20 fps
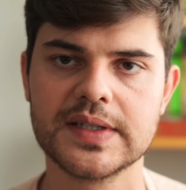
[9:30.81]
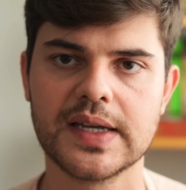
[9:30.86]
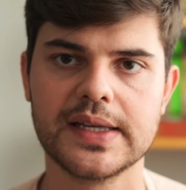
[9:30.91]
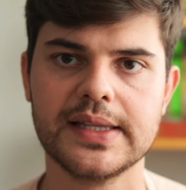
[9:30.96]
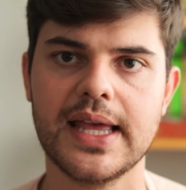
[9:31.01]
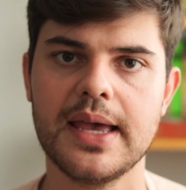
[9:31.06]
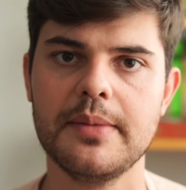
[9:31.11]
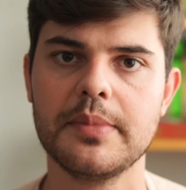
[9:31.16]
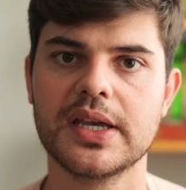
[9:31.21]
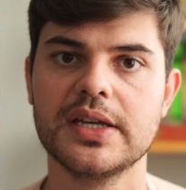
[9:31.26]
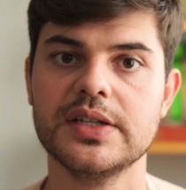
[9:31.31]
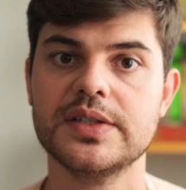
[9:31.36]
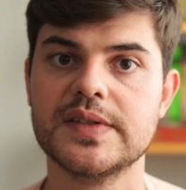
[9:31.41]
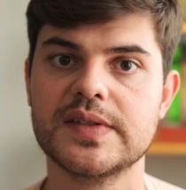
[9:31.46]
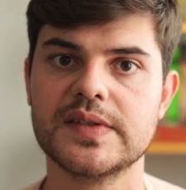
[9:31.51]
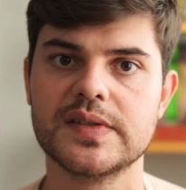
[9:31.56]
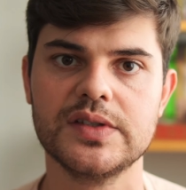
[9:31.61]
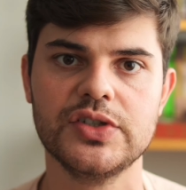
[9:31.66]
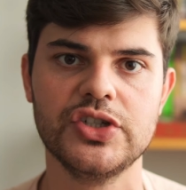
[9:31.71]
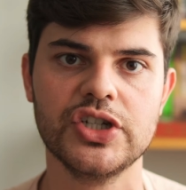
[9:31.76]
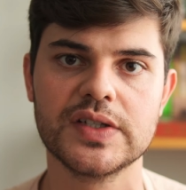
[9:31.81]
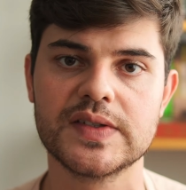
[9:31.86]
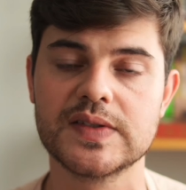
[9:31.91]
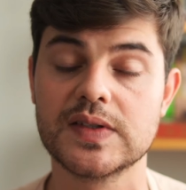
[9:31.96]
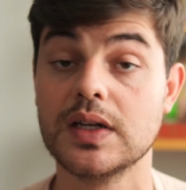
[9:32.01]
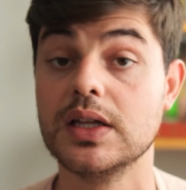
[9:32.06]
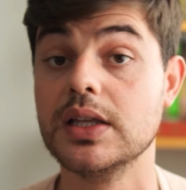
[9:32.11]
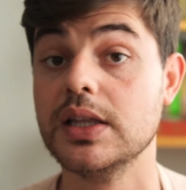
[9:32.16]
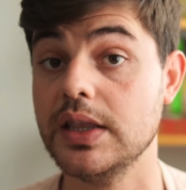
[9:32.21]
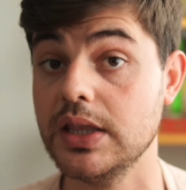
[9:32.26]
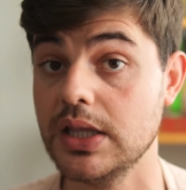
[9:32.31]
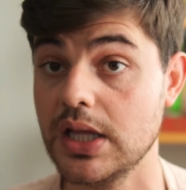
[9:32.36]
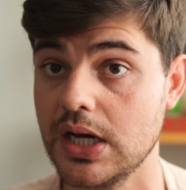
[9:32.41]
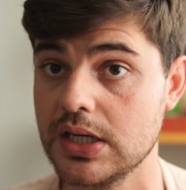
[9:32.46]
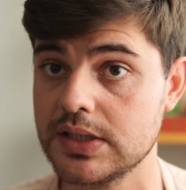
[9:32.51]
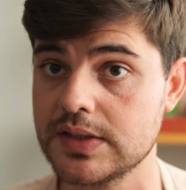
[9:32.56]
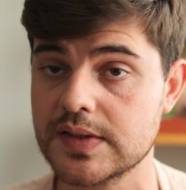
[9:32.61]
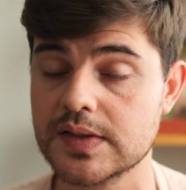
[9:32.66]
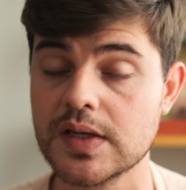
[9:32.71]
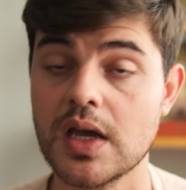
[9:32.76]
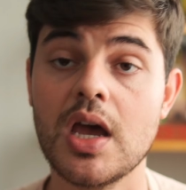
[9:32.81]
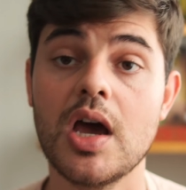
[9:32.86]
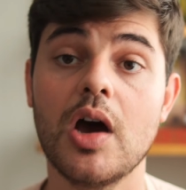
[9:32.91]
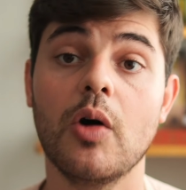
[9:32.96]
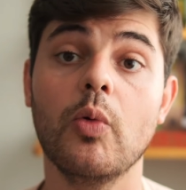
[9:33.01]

dynamic, it's just nuts.